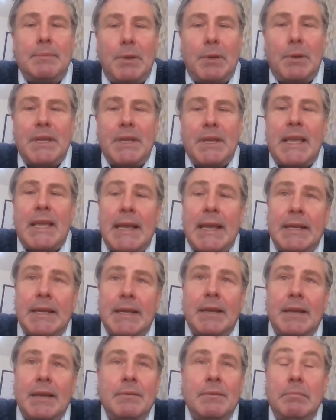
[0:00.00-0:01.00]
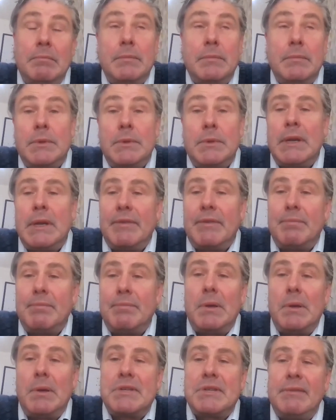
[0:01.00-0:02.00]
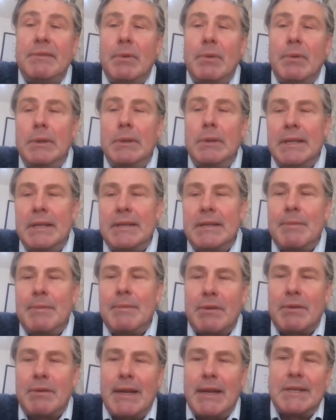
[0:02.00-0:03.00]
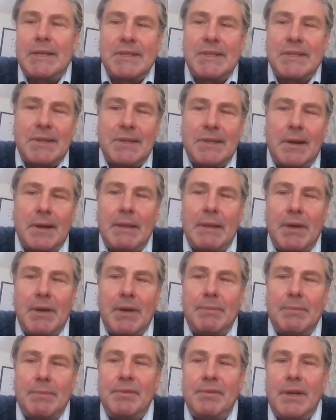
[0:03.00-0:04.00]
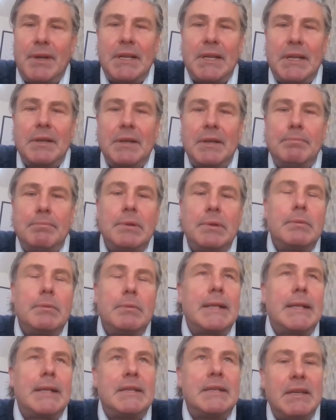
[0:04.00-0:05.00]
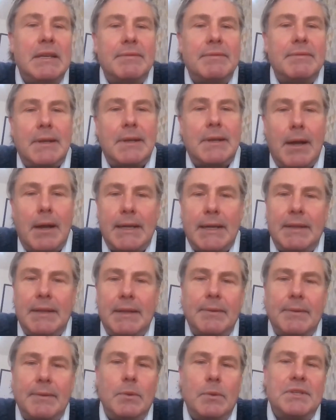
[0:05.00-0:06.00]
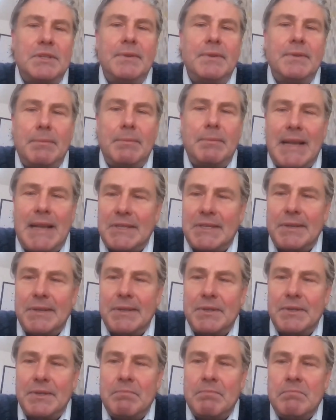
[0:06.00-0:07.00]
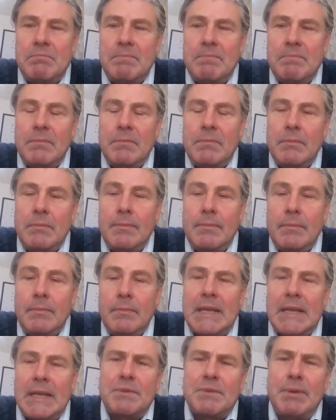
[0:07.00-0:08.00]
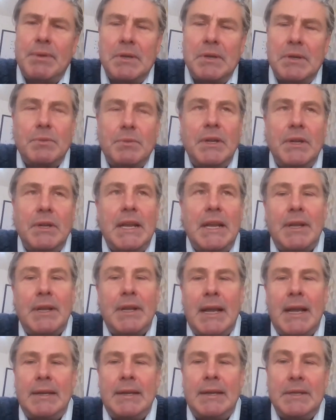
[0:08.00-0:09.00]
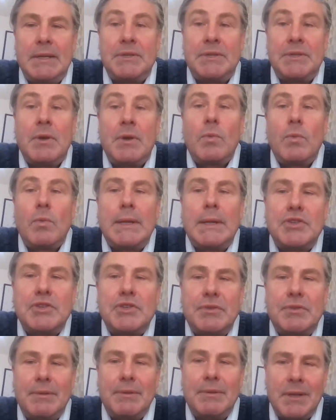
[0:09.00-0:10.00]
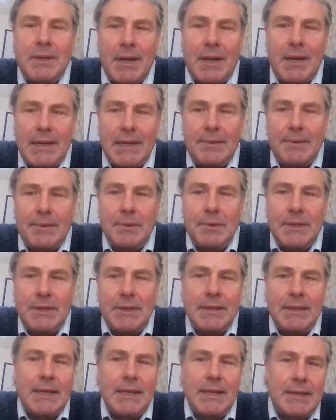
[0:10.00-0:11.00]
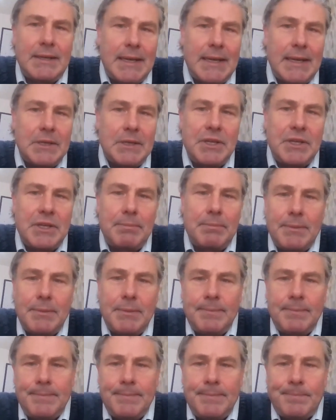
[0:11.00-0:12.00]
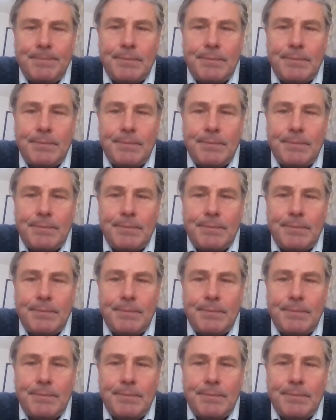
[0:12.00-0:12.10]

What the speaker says: that propaganda could have a positive role in a democratic society by providing a plurality of guiding thoughts for the masses, as opposed to what he regarded as one stream of guiding thought in a dictatorship.